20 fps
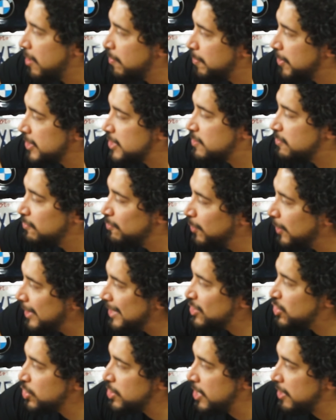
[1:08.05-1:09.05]
But it's really
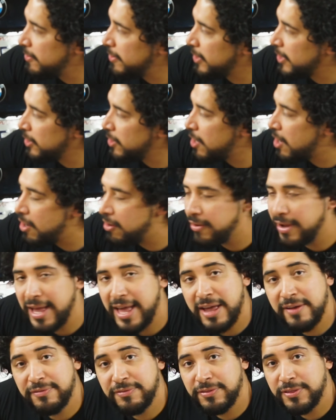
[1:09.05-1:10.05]
generic on all
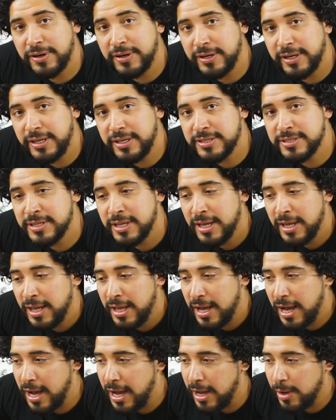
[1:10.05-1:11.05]
F30s,
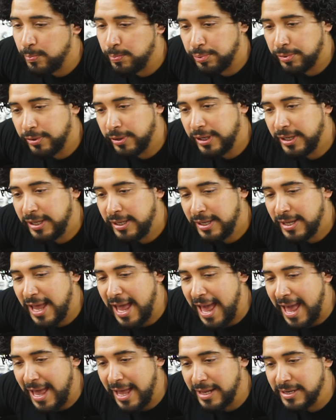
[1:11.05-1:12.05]
pre
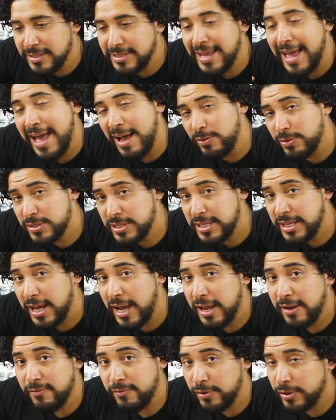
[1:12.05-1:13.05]
and
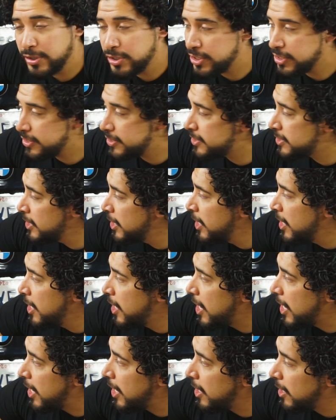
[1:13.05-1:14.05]
LCI versions,
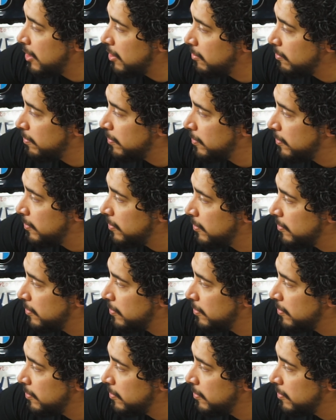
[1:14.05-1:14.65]
on